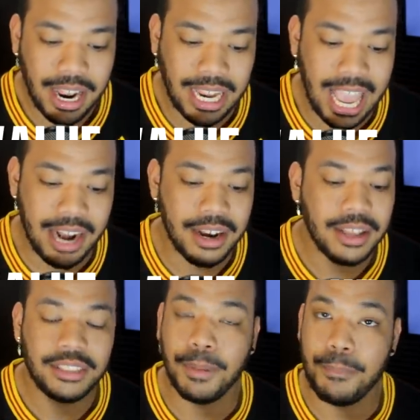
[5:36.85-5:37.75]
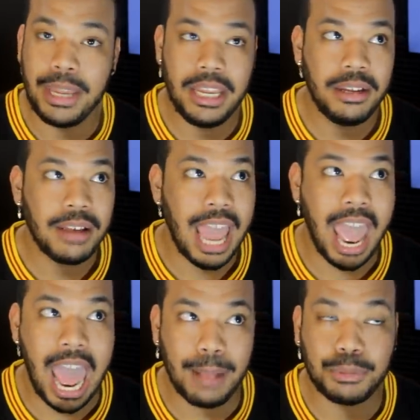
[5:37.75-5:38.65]
Again, to me,
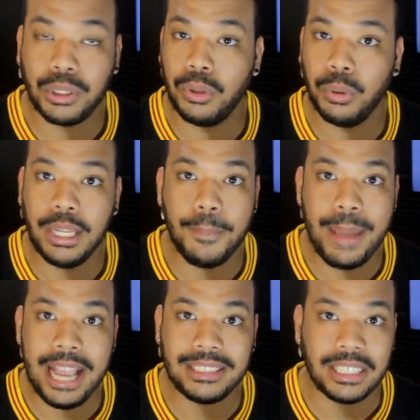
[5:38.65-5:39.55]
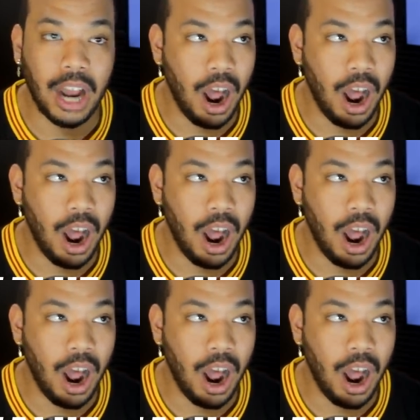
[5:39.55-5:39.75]
absolutely amazing.